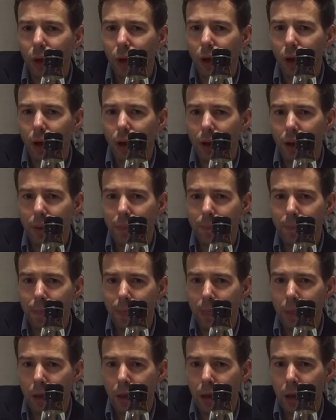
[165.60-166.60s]

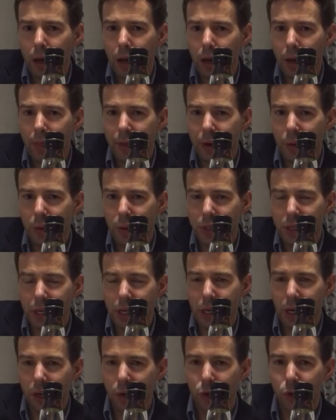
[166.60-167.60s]
Um, there was a,
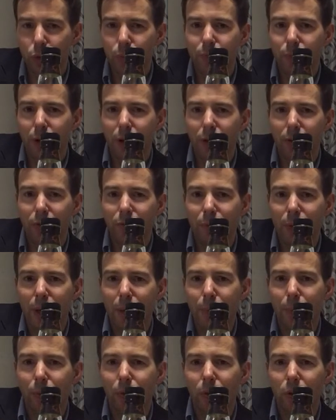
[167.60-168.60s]
a group of
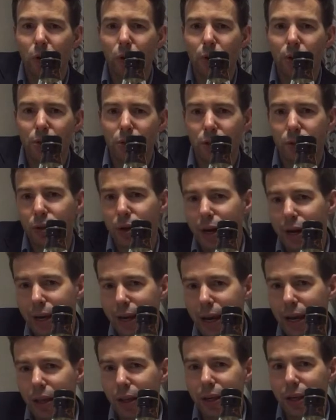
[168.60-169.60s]
people known as
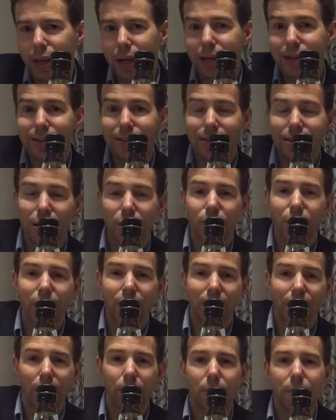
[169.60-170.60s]
Craigellachie
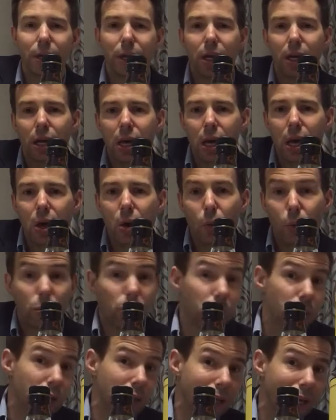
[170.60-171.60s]
Distillery Company,
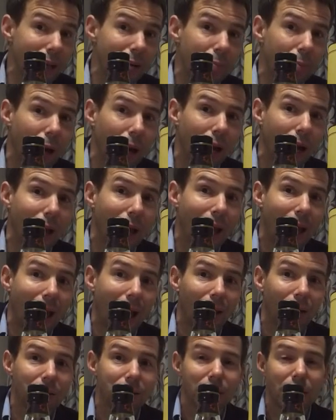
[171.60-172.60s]
which was led by
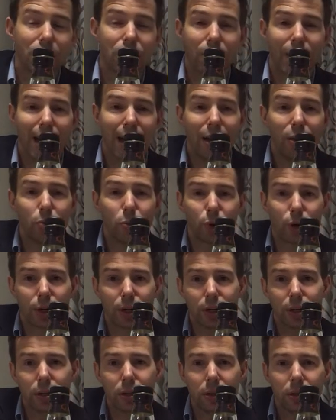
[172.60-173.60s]
Alexander
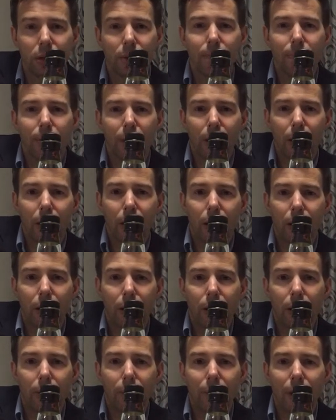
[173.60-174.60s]
Edward,
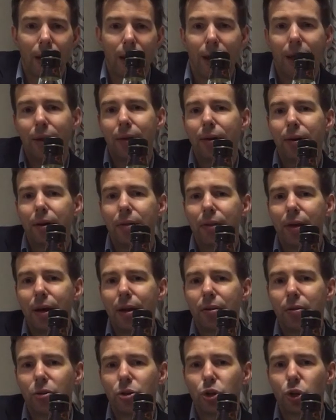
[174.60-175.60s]
Um, and
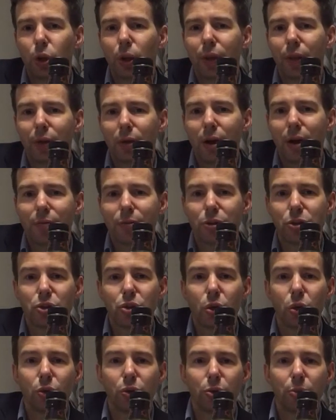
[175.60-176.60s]
then shortly thereafter
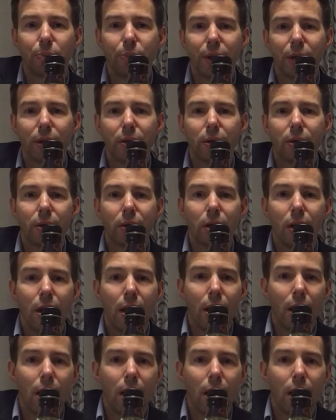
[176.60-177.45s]
sold to Peter,